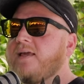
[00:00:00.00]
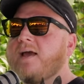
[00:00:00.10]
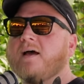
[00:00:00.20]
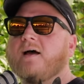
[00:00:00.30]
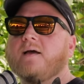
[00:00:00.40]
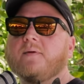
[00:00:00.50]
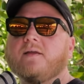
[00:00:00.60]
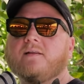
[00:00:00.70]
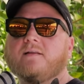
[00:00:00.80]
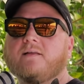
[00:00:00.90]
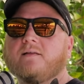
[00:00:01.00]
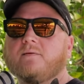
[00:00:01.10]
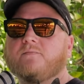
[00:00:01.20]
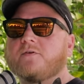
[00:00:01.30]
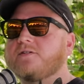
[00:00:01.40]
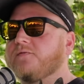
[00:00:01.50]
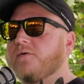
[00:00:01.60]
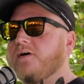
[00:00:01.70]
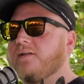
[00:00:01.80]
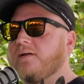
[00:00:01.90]
yeah i mean first of
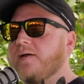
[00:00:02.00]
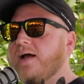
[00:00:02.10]
all uh,